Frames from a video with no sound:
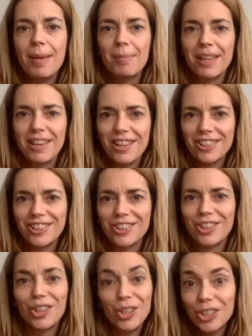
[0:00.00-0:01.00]
Because
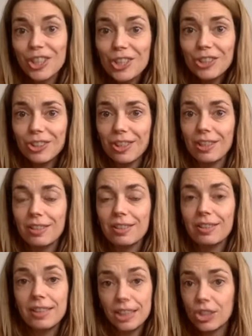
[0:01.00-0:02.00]
the good news
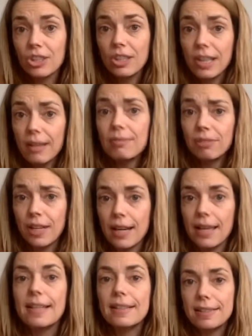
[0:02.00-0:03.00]
is that you can
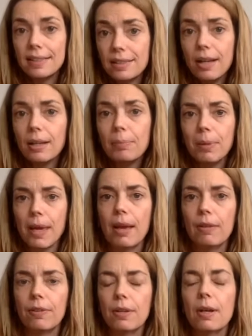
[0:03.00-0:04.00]
really design
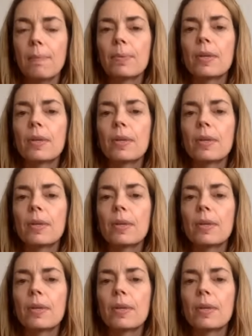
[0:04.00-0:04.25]
behavior.